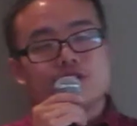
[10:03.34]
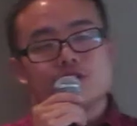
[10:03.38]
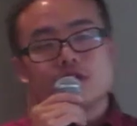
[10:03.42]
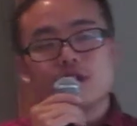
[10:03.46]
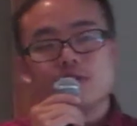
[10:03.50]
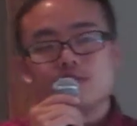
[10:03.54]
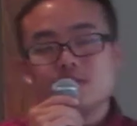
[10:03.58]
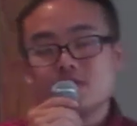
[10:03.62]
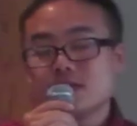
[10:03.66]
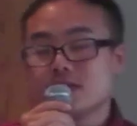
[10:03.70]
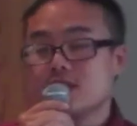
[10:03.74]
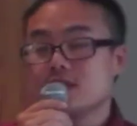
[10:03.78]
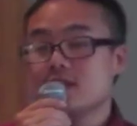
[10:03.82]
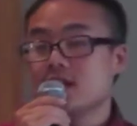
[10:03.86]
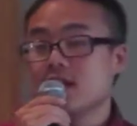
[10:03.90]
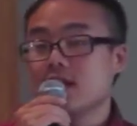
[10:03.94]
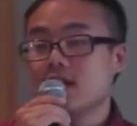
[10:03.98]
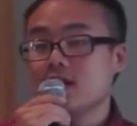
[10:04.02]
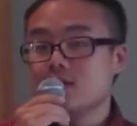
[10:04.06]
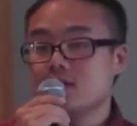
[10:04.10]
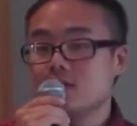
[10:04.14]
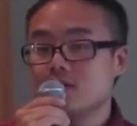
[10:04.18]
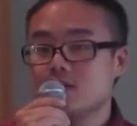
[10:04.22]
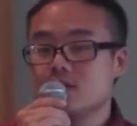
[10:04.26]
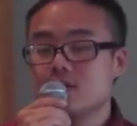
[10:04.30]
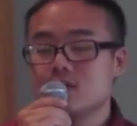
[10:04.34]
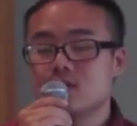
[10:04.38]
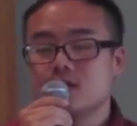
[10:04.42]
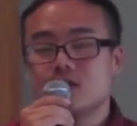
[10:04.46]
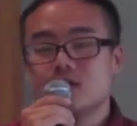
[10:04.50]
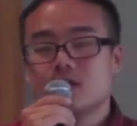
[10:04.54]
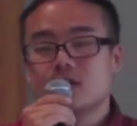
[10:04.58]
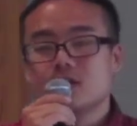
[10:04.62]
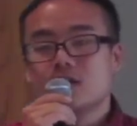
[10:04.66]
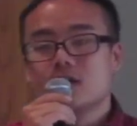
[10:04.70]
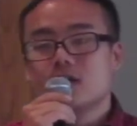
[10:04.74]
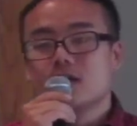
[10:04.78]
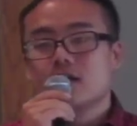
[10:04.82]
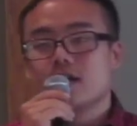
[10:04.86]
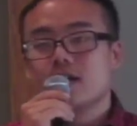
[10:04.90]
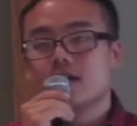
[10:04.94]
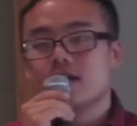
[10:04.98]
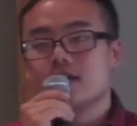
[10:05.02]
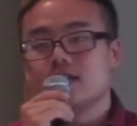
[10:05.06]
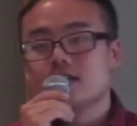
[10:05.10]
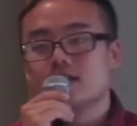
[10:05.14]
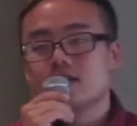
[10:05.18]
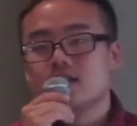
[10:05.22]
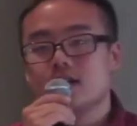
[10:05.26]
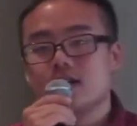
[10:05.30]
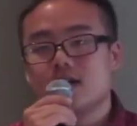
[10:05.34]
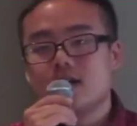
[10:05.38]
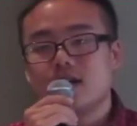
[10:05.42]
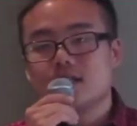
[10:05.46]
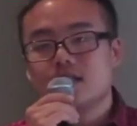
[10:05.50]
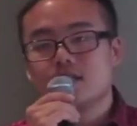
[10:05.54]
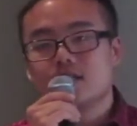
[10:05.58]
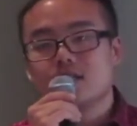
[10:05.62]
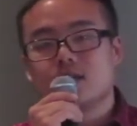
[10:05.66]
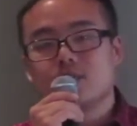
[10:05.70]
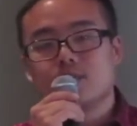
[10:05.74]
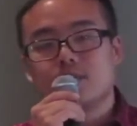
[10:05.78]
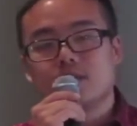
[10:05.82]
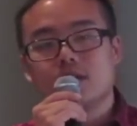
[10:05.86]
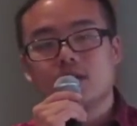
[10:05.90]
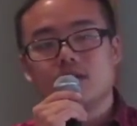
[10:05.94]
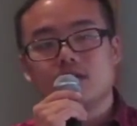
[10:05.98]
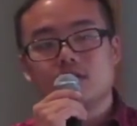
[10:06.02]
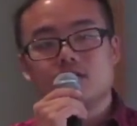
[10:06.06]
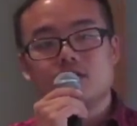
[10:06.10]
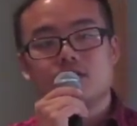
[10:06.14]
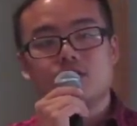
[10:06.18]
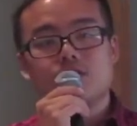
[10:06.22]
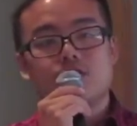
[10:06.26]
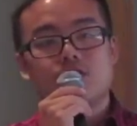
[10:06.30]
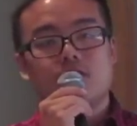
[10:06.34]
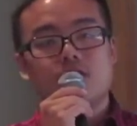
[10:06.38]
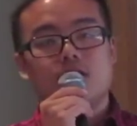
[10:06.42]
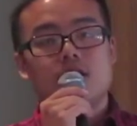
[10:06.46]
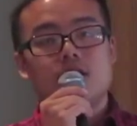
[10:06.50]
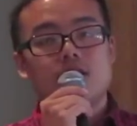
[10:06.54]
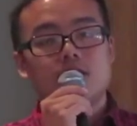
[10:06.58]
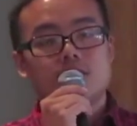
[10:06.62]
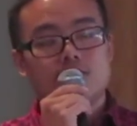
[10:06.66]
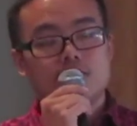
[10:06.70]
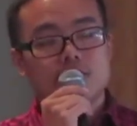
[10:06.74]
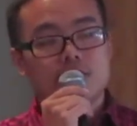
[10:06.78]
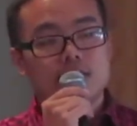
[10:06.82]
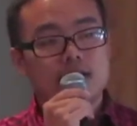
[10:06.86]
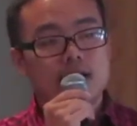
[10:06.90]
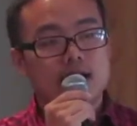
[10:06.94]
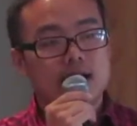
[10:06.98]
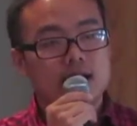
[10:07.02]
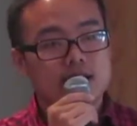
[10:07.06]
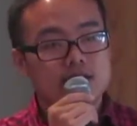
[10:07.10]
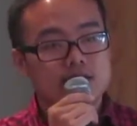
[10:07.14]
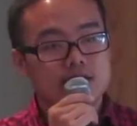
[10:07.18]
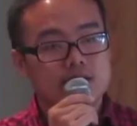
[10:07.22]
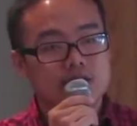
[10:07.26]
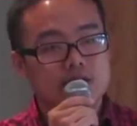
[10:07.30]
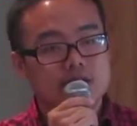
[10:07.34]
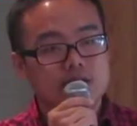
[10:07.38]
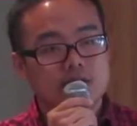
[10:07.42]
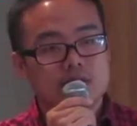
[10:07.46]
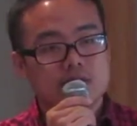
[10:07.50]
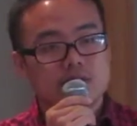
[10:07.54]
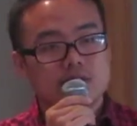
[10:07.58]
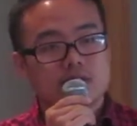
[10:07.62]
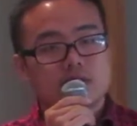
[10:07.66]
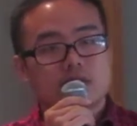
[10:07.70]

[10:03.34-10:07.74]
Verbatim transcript: dream is attainable, and it's not something too far off for God to do.